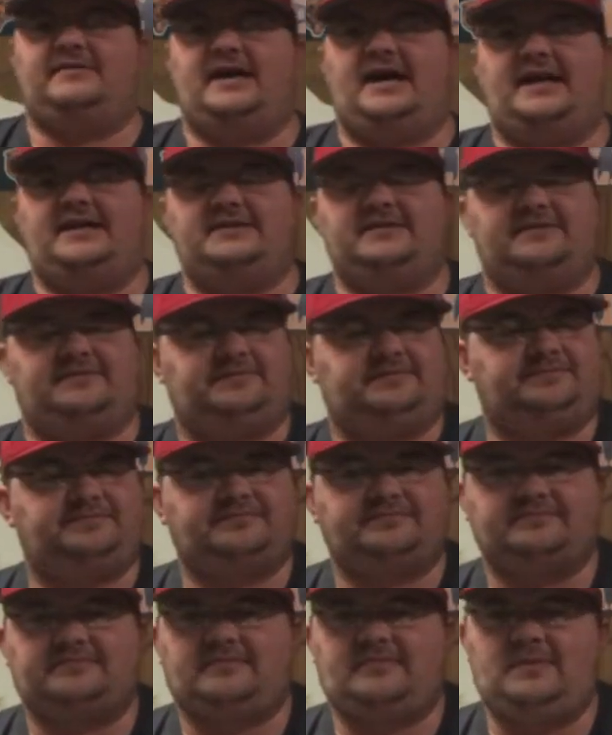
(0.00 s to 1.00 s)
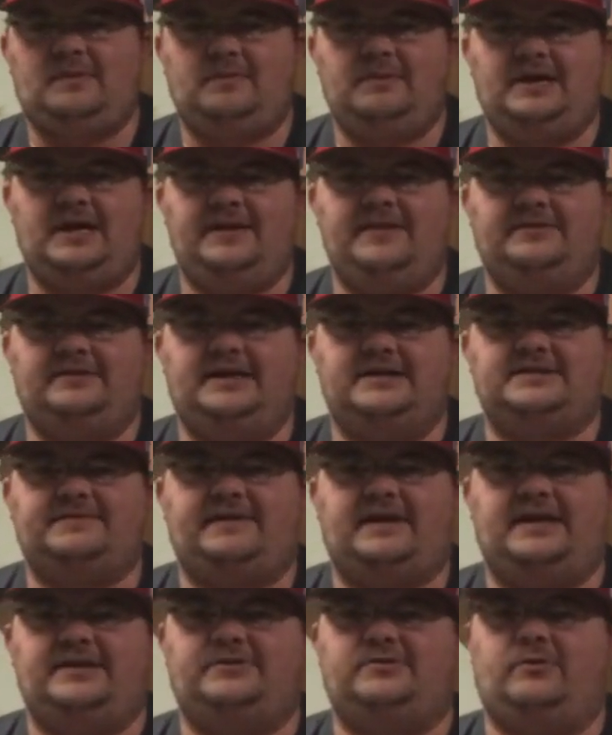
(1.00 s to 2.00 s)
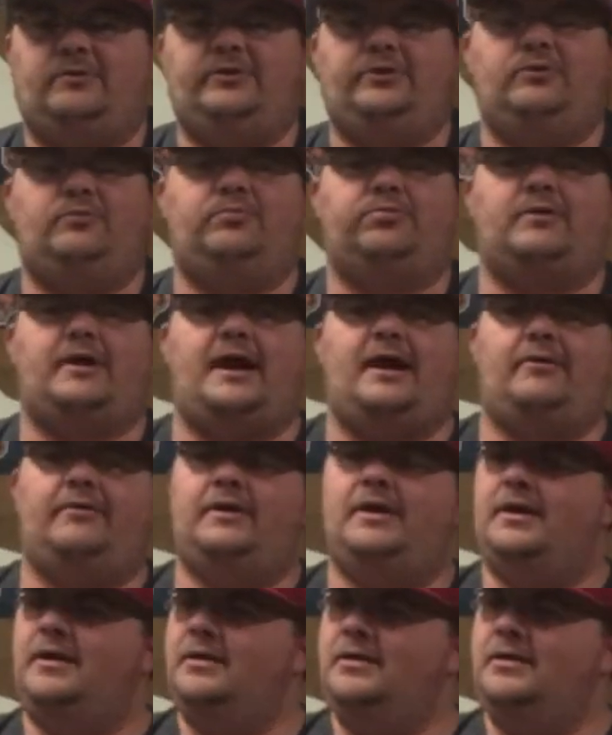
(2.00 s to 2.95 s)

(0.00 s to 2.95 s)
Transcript: the likes of Antonio Brown.